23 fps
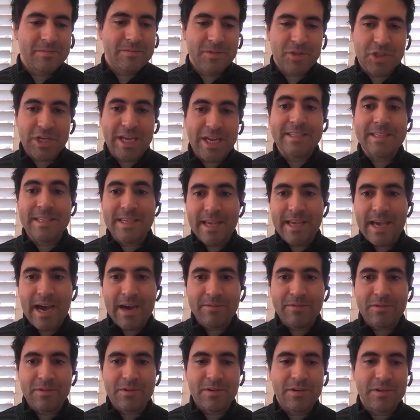chasing
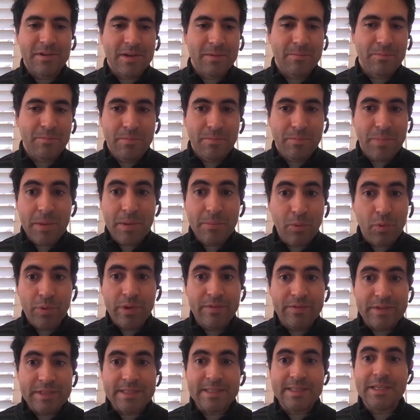after, and people will
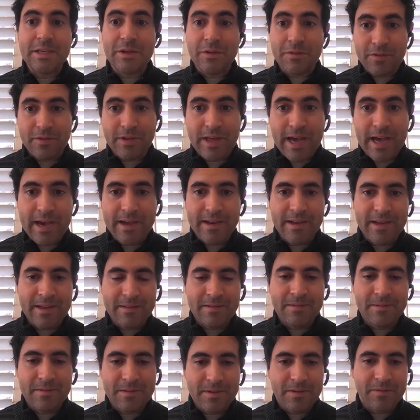even steal for that.
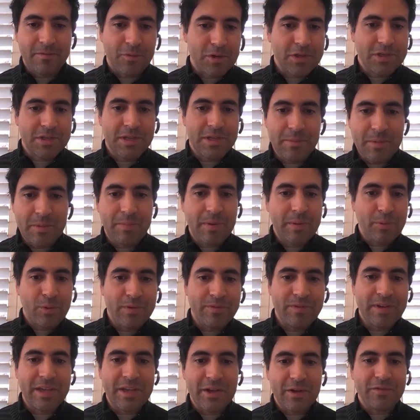And unfortunately, I mean, people
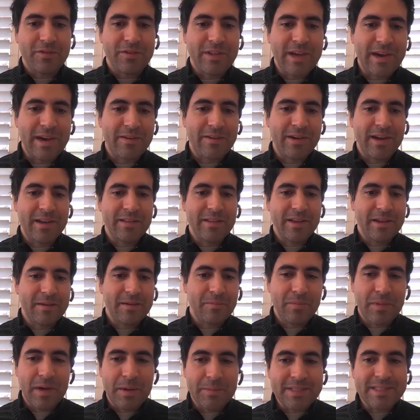even kill for that, right? Like
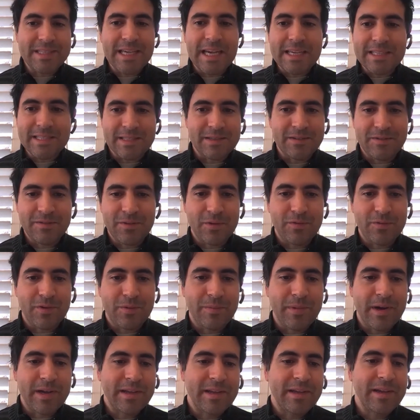obsessive over
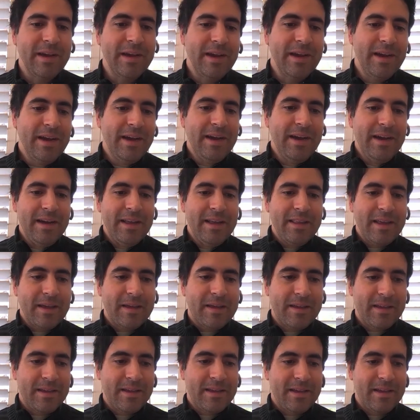money.
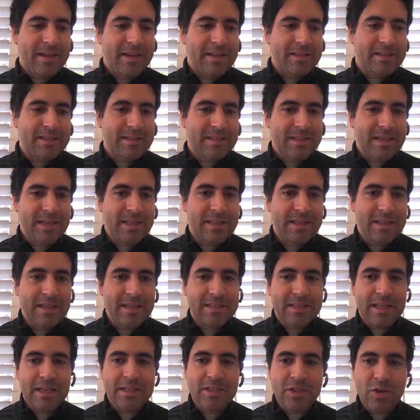Like
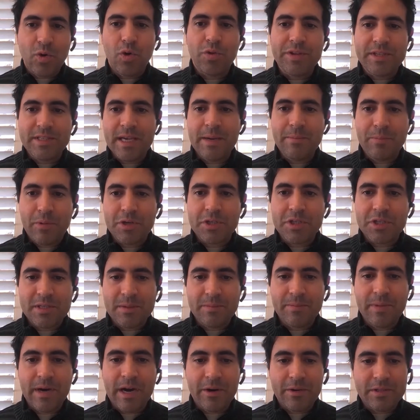it doesn't hold the same
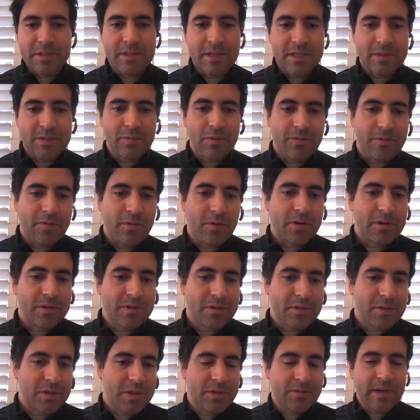purchasing power as it does before.
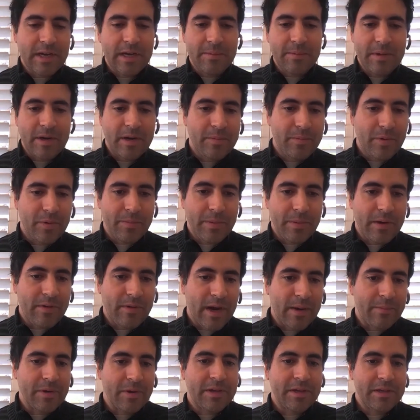So she recommended a book by
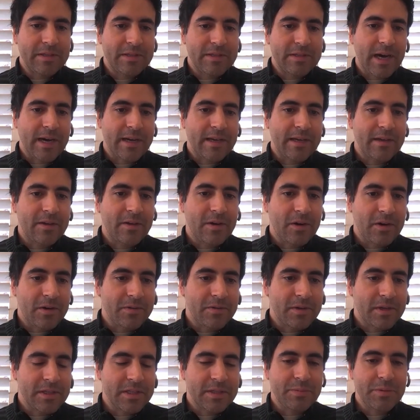Robert Kiyosaki
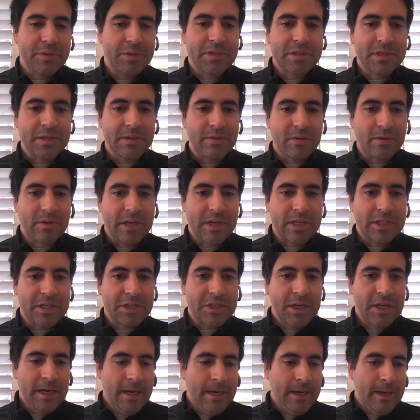called Conspiracy of the Rich.